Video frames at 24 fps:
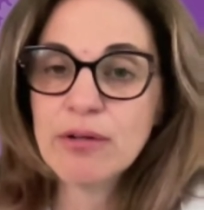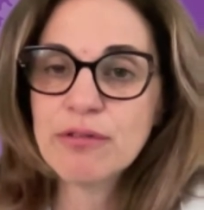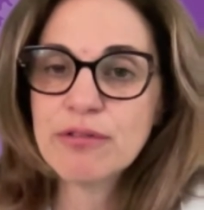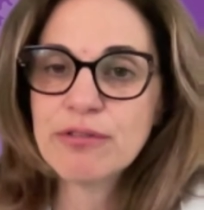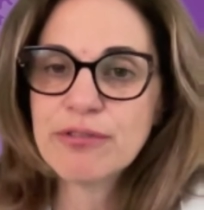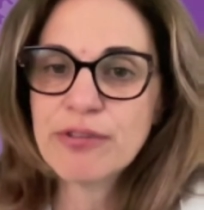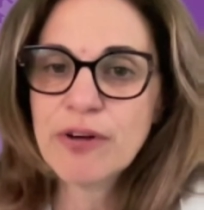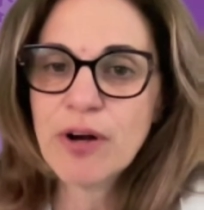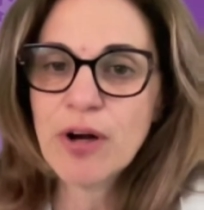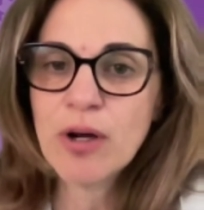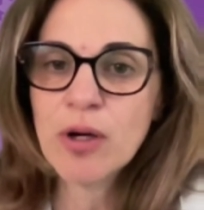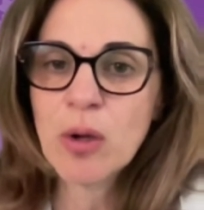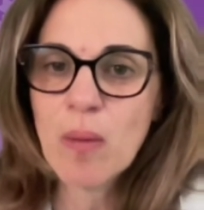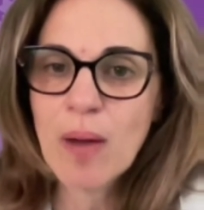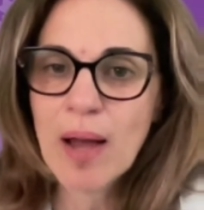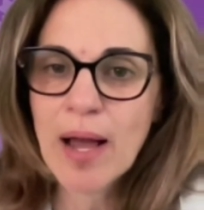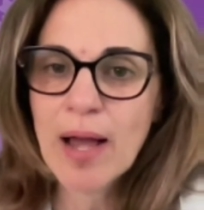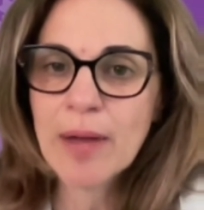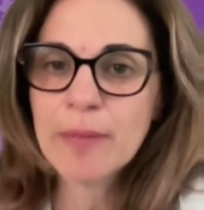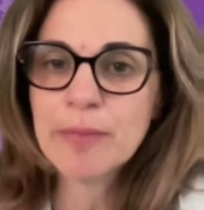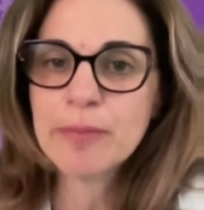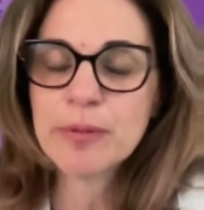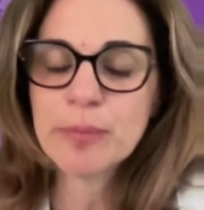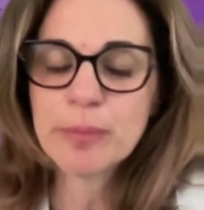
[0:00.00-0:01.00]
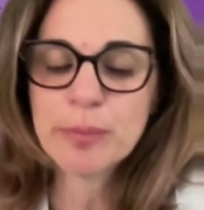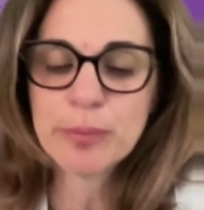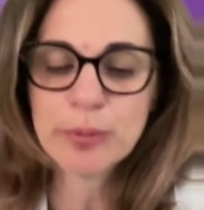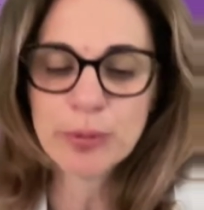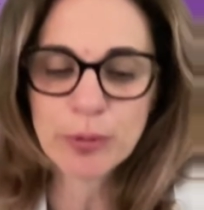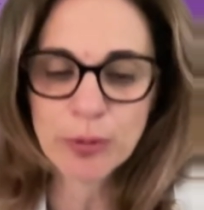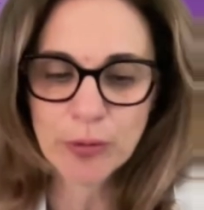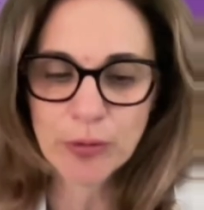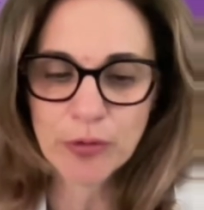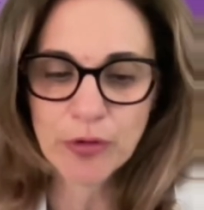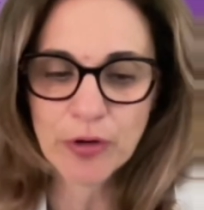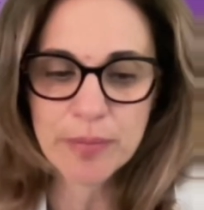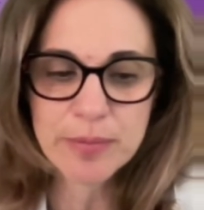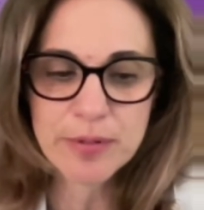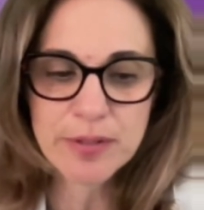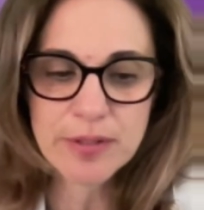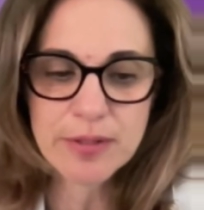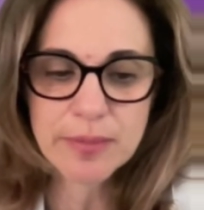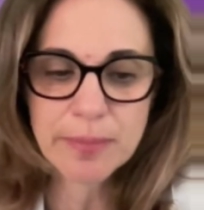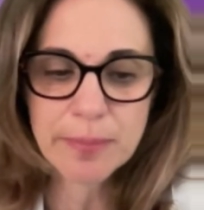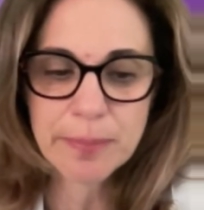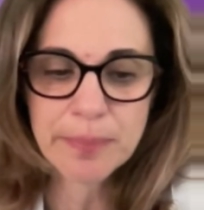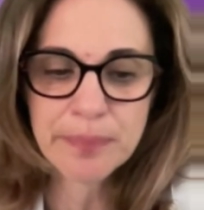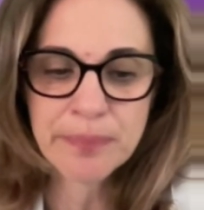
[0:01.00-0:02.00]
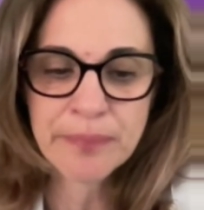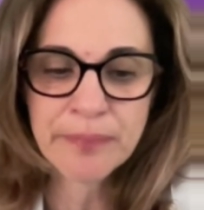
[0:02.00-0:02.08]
follow-up programs.